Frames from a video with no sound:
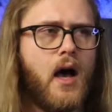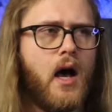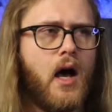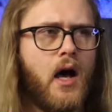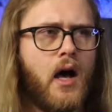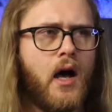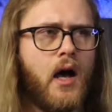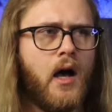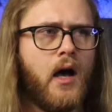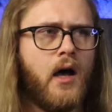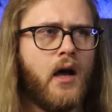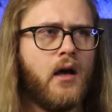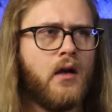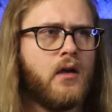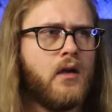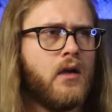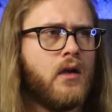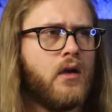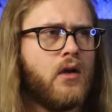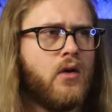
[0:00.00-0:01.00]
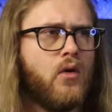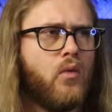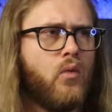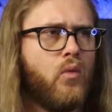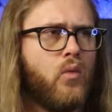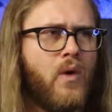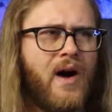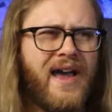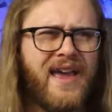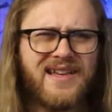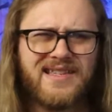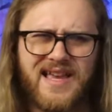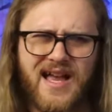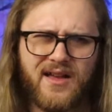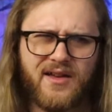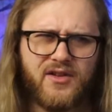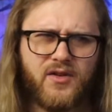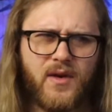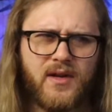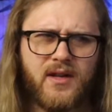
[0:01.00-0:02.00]
Uh, why
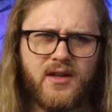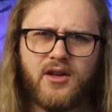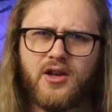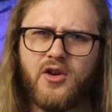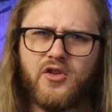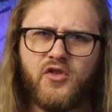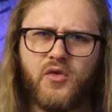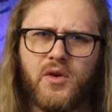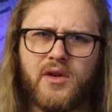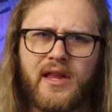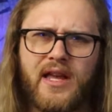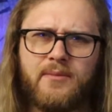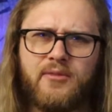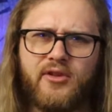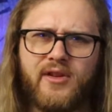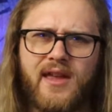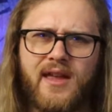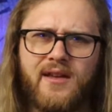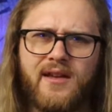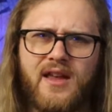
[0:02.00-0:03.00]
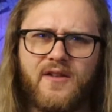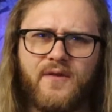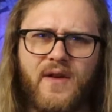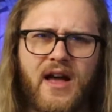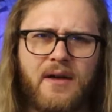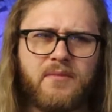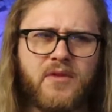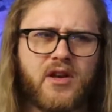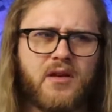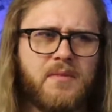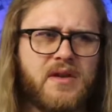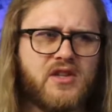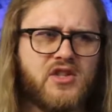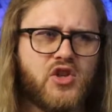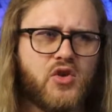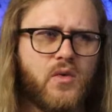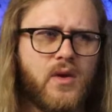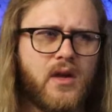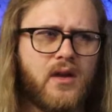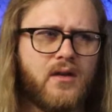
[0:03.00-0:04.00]
exactly do I need to go to a label again? If I'm gonna be
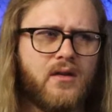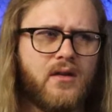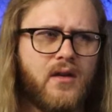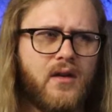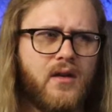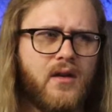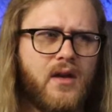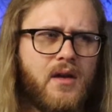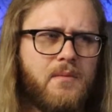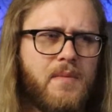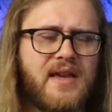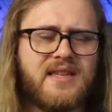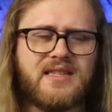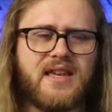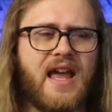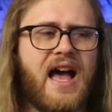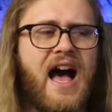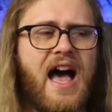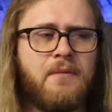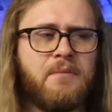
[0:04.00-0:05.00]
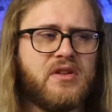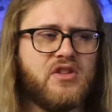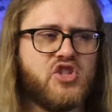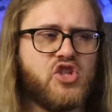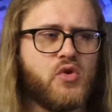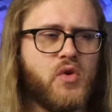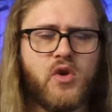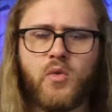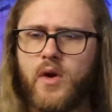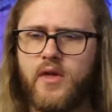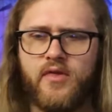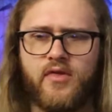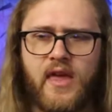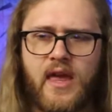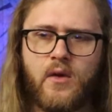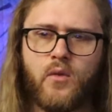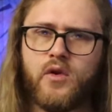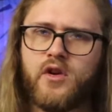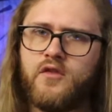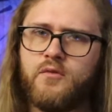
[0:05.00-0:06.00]
doing, basically I've been doing what
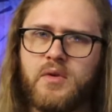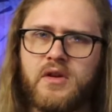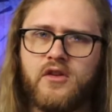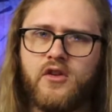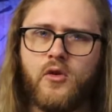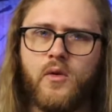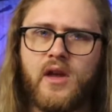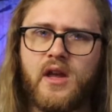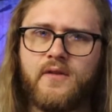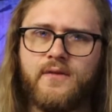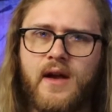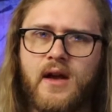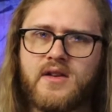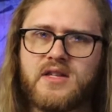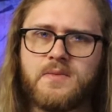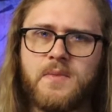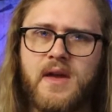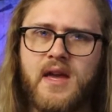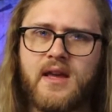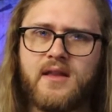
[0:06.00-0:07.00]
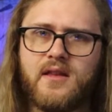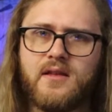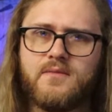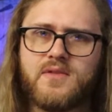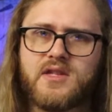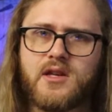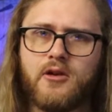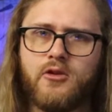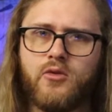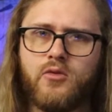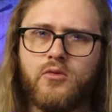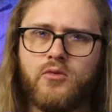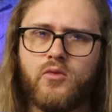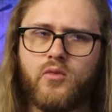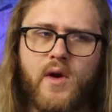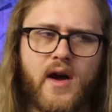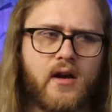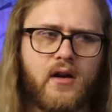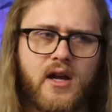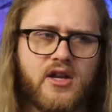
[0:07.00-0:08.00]
they would have been doing if I was paying them, so
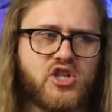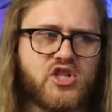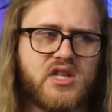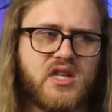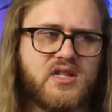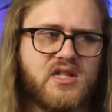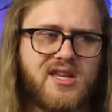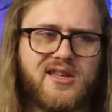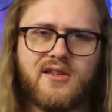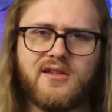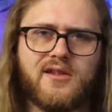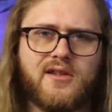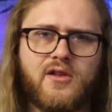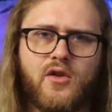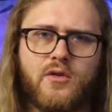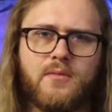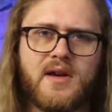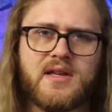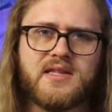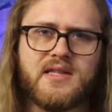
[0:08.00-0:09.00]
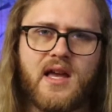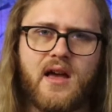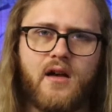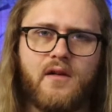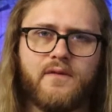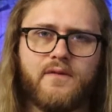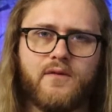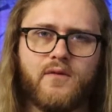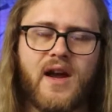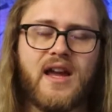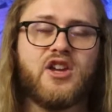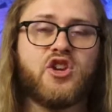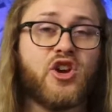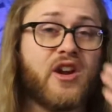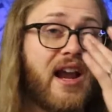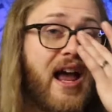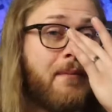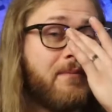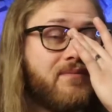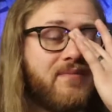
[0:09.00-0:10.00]
why don't I just continue to do it myself, right? You're
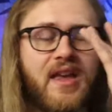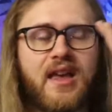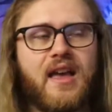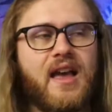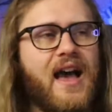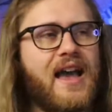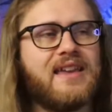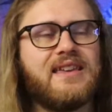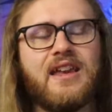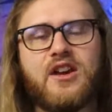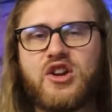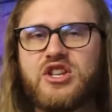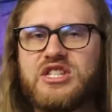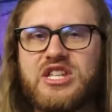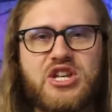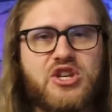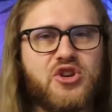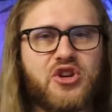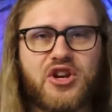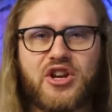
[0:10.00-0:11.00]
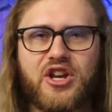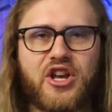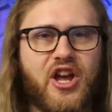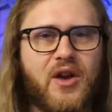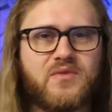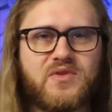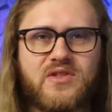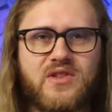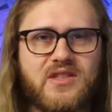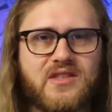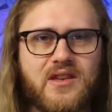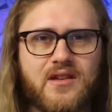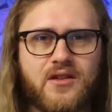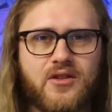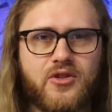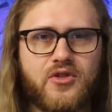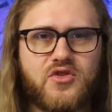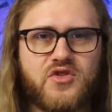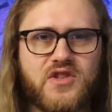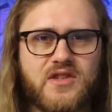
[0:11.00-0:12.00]
gonna, I'm, I guarantee you're gonna come to these
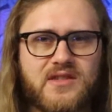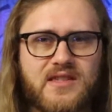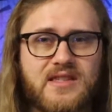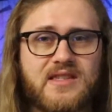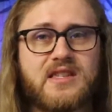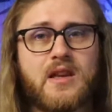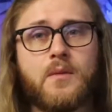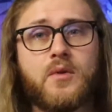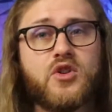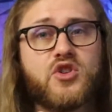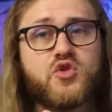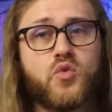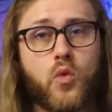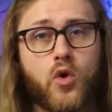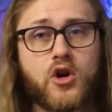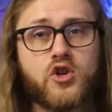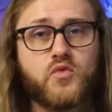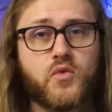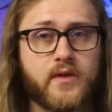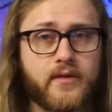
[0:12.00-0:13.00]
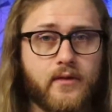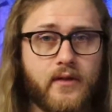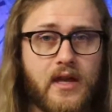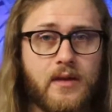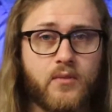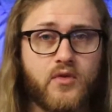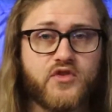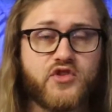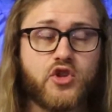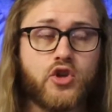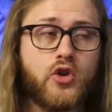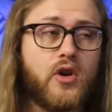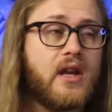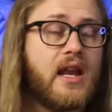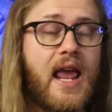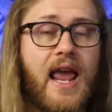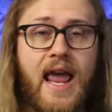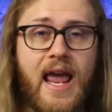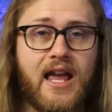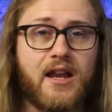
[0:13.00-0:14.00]
conclusions. As someone who's worked with labels,
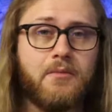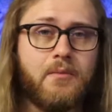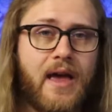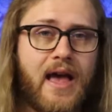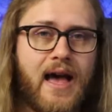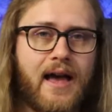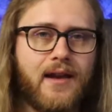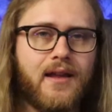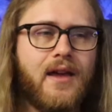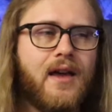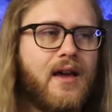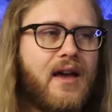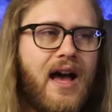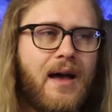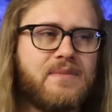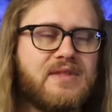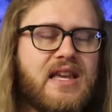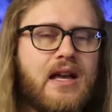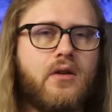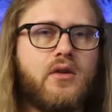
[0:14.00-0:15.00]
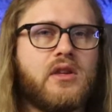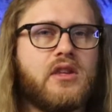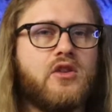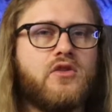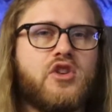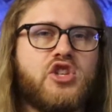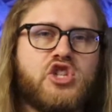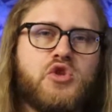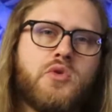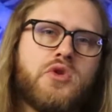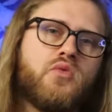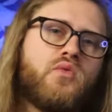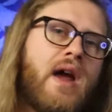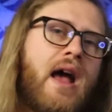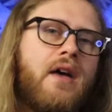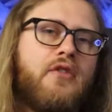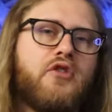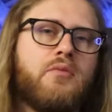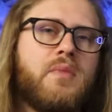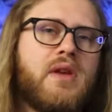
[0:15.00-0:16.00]
good and bad, I'm telling you that you would
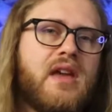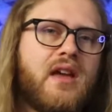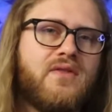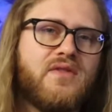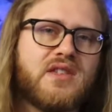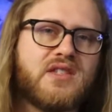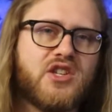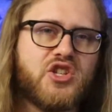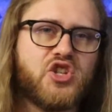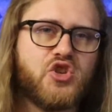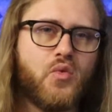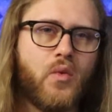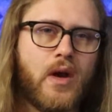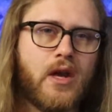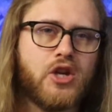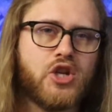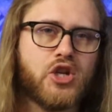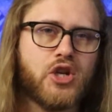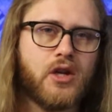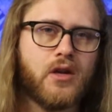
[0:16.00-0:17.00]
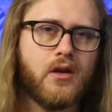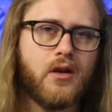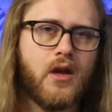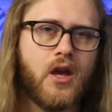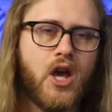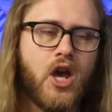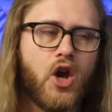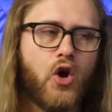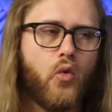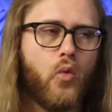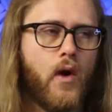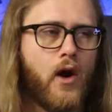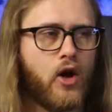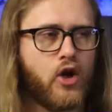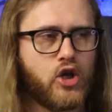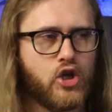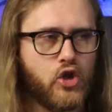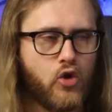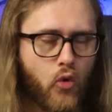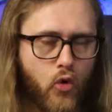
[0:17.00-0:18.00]
rather be in the situation where
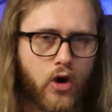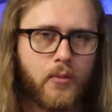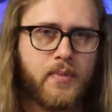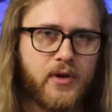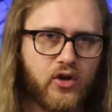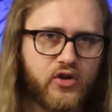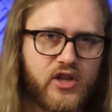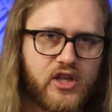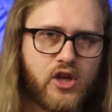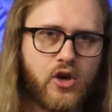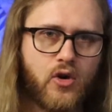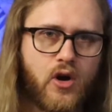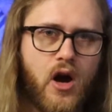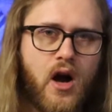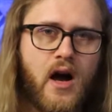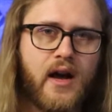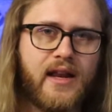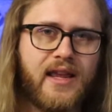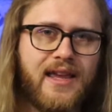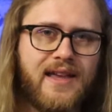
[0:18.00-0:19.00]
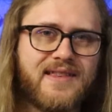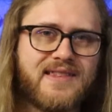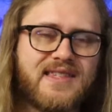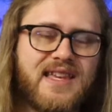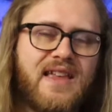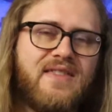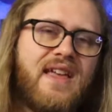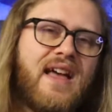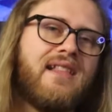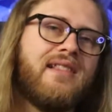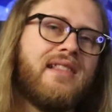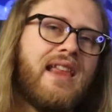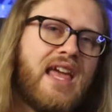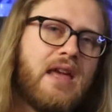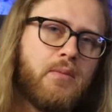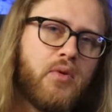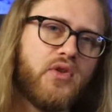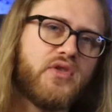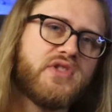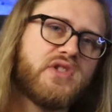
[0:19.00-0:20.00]
you're building your audience and that
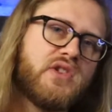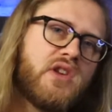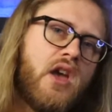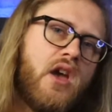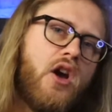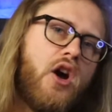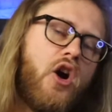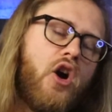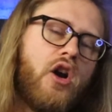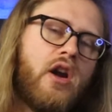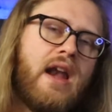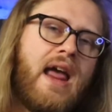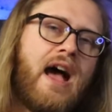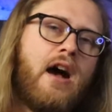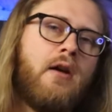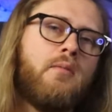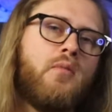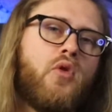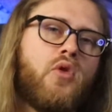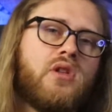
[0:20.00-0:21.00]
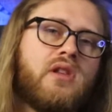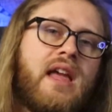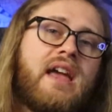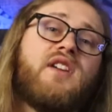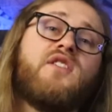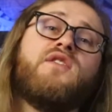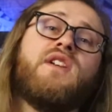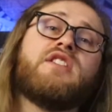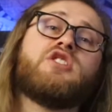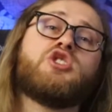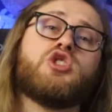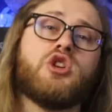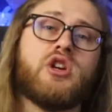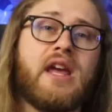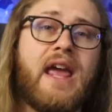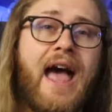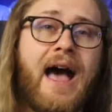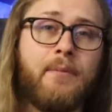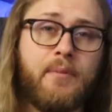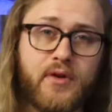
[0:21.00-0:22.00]
labels are now more like venture
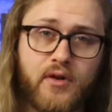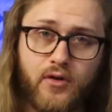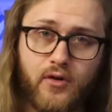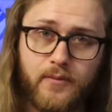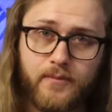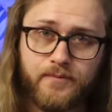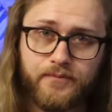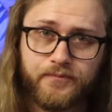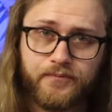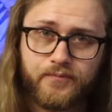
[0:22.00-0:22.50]
capital.